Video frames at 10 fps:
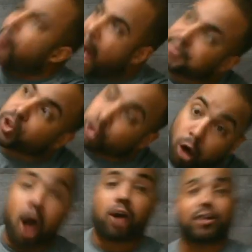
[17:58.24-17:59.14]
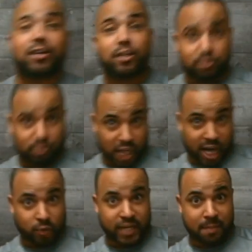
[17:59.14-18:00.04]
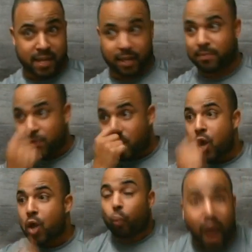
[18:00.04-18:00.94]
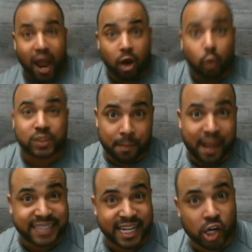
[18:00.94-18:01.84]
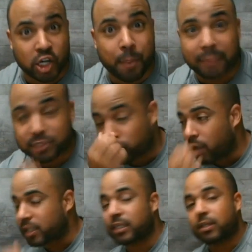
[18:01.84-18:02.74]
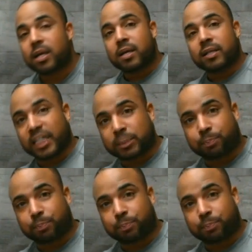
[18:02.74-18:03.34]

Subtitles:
pop the trunk. Do y'all know what that means? Well, when somebody said they're going to pop the trunk, this